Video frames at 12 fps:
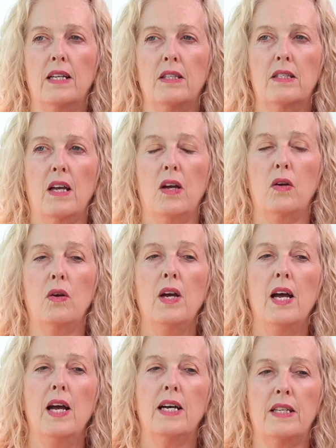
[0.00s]
And so,
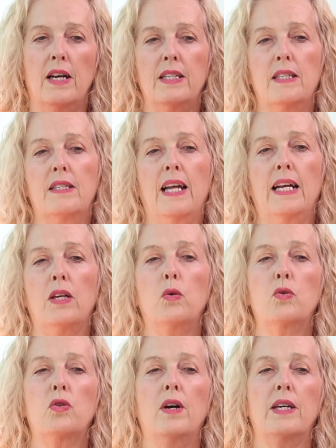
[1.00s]
as I understand it,
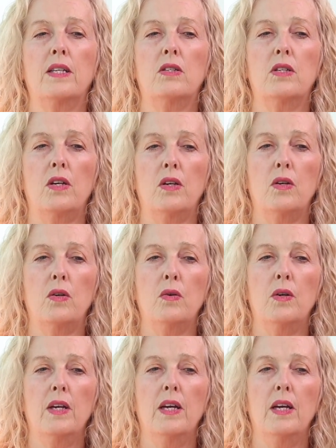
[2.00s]
you're trying to